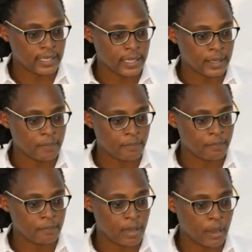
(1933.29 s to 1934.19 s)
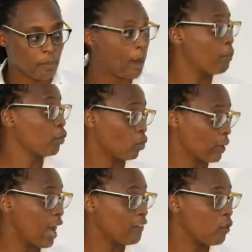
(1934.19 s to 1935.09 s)

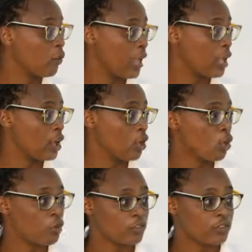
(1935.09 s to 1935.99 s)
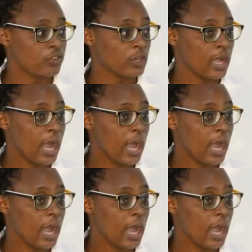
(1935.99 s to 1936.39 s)
abroad have a way of